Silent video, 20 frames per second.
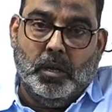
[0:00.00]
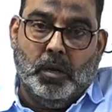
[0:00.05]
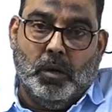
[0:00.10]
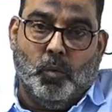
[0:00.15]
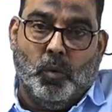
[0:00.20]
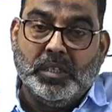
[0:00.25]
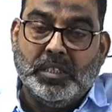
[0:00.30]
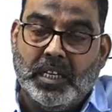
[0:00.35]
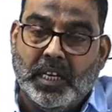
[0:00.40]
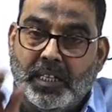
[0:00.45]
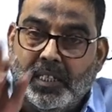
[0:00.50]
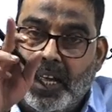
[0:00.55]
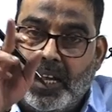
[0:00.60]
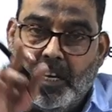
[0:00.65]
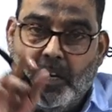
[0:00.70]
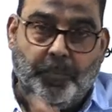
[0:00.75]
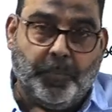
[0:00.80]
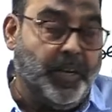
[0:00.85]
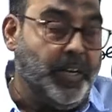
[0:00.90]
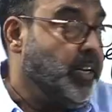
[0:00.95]
Once again I
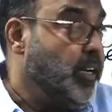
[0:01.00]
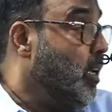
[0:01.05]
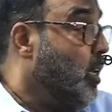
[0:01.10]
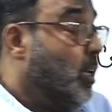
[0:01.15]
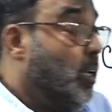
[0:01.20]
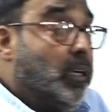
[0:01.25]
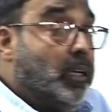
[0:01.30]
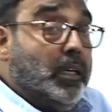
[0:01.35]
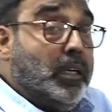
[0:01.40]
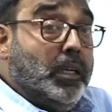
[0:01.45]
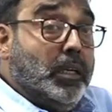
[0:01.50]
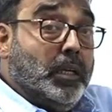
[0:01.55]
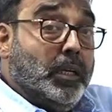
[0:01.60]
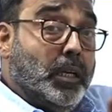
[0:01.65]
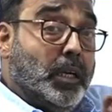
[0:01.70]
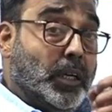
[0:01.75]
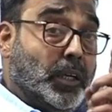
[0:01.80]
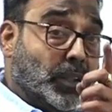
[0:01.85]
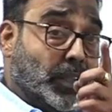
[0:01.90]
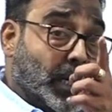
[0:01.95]
repeat,
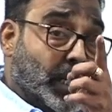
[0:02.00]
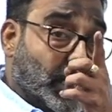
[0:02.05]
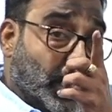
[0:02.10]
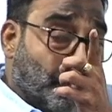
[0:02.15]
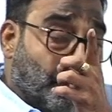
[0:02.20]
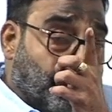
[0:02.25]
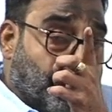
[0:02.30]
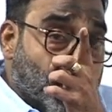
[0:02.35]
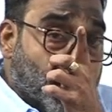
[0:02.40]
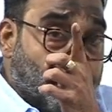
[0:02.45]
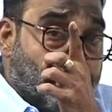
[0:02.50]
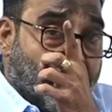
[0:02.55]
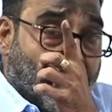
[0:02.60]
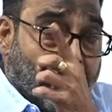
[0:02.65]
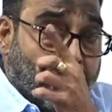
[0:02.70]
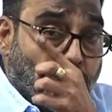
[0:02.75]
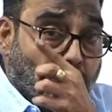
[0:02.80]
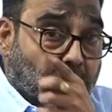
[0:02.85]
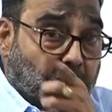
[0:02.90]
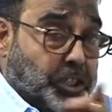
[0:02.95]
the different
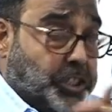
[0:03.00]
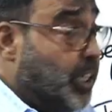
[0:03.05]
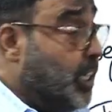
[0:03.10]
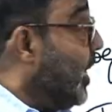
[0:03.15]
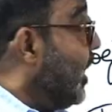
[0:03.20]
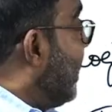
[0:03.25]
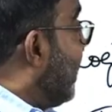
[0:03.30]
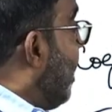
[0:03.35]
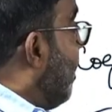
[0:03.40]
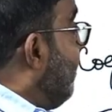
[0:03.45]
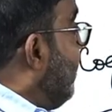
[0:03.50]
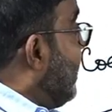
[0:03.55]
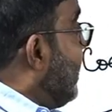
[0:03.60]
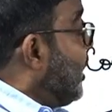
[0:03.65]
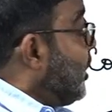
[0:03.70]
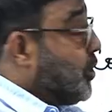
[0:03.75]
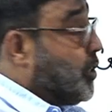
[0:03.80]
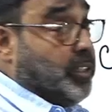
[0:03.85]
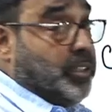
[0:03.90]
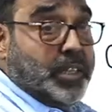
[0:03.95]
permutation and
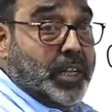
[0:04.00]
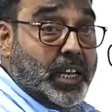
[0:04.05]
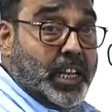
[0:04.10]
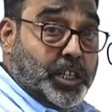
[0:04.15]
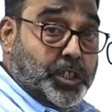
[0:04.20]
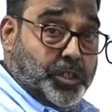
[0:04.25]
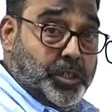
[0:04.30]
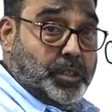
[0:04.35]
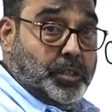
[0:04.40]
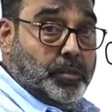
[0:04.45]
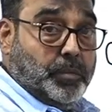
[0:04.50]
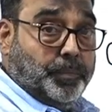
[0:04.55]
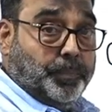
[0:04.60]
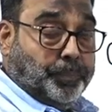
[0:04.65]
combination selection